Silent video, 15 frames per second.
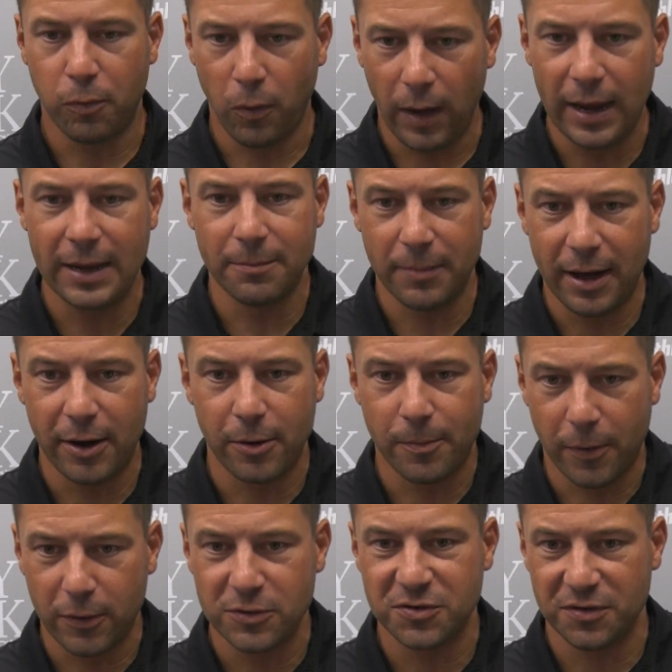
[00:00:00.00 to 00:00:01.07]
playing better
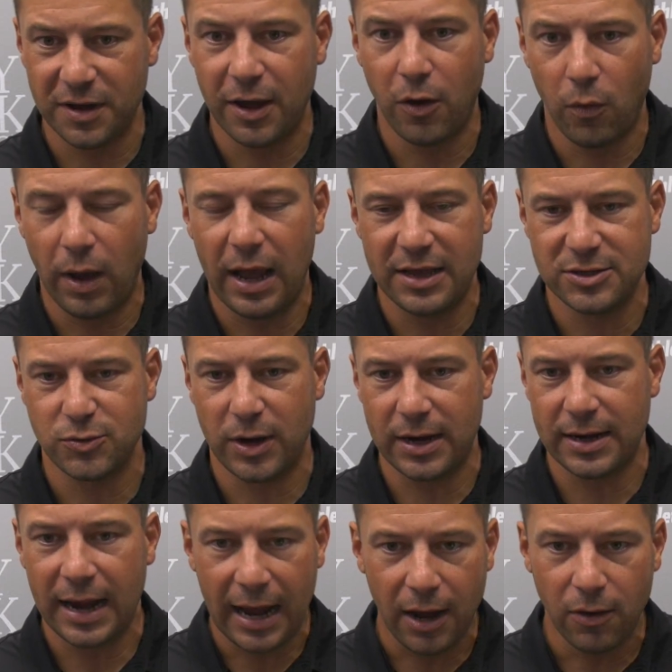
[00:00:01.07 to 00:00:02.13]
personnel-wise right
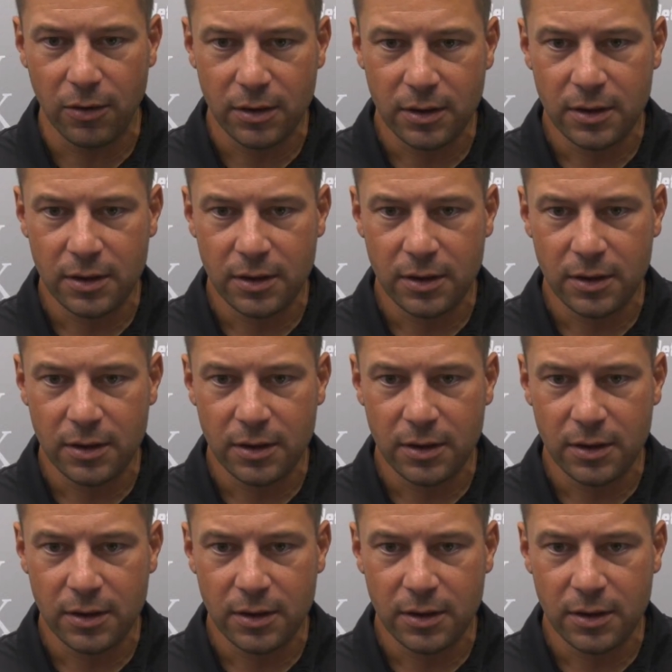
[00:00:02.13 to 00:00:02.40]
now.